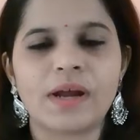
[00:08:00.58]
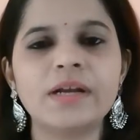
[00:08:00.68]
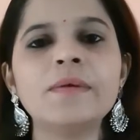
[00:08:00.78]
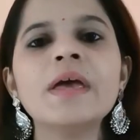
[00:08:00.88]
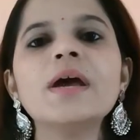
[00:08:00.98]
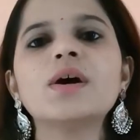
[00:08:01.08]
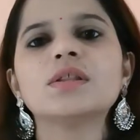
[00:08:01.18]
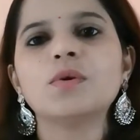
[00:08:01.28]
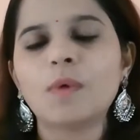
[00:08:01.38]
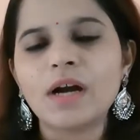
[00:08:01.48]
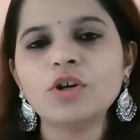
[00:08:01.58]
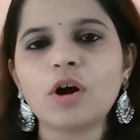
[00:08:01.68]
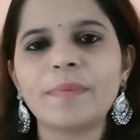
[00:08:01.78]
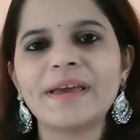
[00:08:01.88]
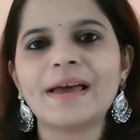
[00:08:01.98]
right, the 1
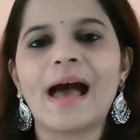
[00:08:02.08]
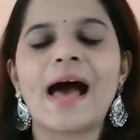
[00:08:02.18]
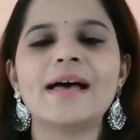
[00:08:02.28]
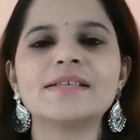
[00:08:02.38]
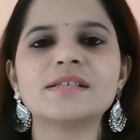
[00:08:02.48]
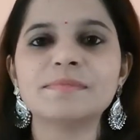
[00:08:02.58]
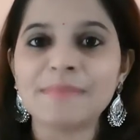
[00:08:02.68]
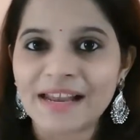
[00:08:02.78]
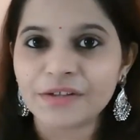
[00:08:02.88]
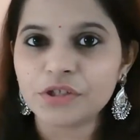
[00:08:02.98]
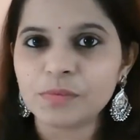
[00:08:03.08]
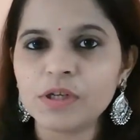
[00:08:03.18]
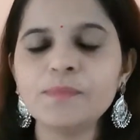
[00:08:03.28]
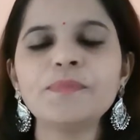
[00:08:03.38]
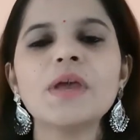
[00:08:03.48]
topic as
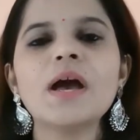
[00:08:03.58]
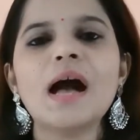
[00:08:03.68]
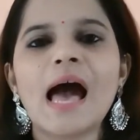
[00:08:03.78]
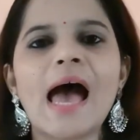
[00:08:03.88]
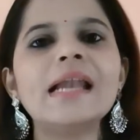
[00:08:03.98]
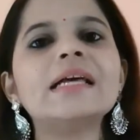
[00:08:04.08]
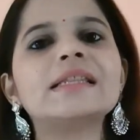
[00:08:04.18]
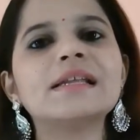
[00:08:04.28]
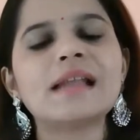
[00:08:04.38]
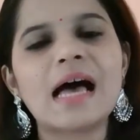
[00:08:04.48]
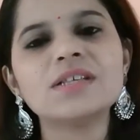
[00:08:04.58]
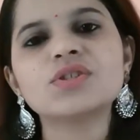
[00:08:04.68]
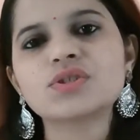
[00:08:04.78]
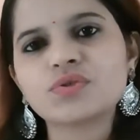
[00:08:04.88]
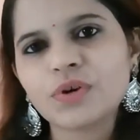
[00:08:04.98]
manageable, and the
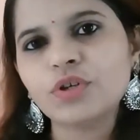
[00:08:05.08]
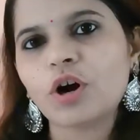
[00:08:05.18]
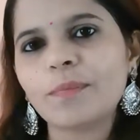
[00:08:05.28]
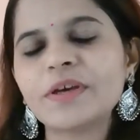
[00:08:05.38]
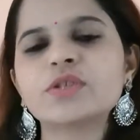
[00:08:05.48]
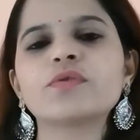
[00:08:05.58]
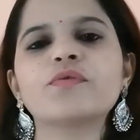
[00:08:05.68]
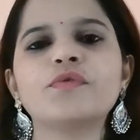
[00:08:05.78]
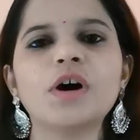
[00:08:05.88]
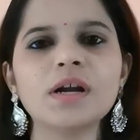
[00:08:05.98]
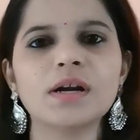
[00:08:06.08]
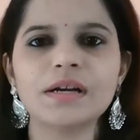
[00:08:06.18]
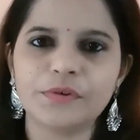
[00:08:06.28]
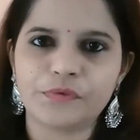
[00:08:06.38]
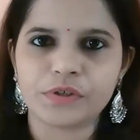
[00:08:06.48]
last 3 topics for
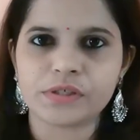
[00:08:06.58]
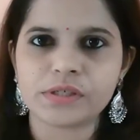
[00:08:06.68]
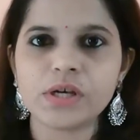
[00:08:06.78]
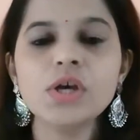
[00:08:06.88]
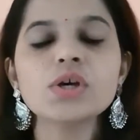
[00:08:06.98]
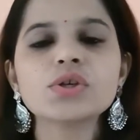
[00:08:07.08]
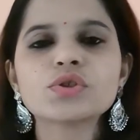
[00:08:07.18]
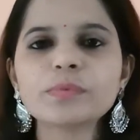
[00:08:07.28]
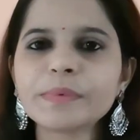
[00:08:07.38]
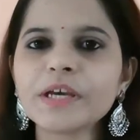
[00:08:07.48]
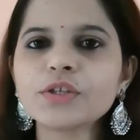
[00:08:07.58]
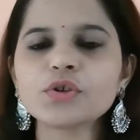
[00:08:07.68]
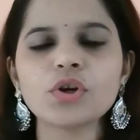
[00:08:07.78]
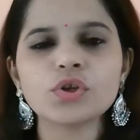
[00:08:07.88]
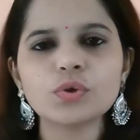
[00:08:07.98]
difficult. So make
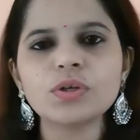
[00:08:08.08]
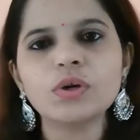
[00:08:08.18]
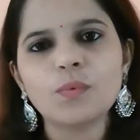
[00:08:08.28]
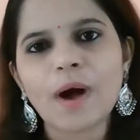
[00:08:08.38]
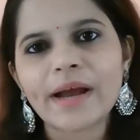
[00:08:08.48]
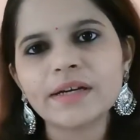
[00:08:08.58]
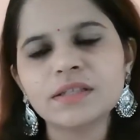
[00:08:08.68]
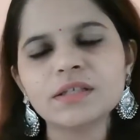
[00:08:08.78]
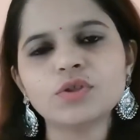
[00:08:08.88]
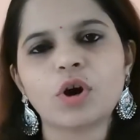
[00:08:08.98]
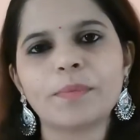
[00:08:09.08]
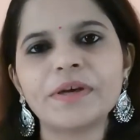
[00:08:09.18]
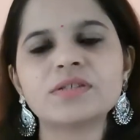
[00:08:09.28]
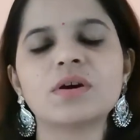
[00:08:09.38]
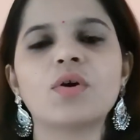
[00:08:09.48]
sure you divide the
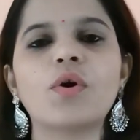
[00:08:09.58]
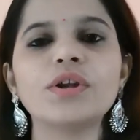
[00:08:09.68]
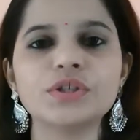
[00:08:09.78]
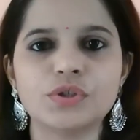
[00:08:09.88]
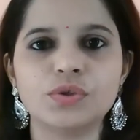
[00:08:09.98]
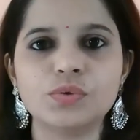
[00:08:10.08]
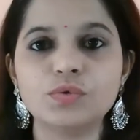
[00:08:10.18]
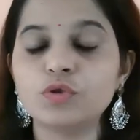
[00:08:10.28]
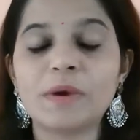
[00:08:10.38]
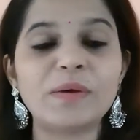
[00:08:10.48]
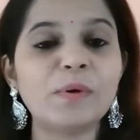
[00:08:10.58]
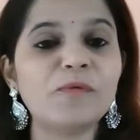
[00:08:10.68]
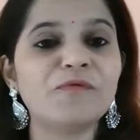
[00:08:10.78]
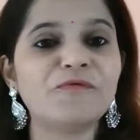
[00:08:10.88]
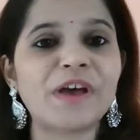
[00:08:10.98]
topics according to you. You might
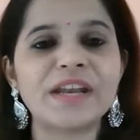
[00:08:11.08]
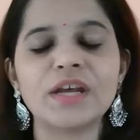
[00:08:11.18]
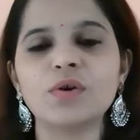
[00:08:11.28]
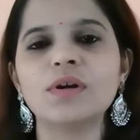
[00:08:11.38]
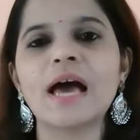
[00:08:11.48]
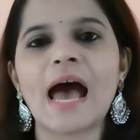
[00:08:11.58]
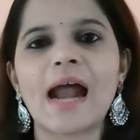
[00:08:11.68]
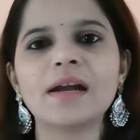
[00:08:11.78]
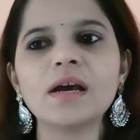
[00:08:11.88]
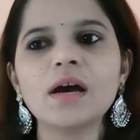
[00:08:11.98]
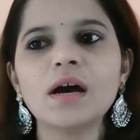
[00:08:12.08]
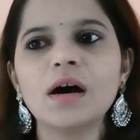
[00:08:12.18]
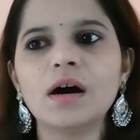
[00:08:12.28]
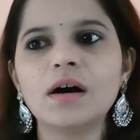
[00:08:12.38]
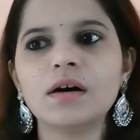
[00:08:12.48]
be very good at
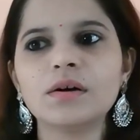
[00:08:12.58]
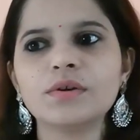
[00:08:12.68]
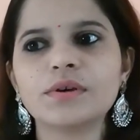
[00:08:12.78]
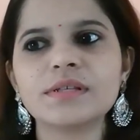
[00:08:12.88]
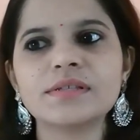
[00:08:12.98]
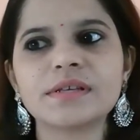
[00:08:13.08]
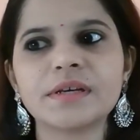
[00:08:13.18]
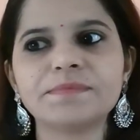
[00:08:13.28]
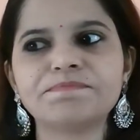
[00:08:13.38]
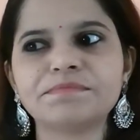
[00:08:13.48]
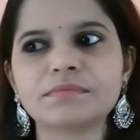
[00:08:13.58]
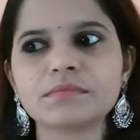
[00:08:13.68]
you can say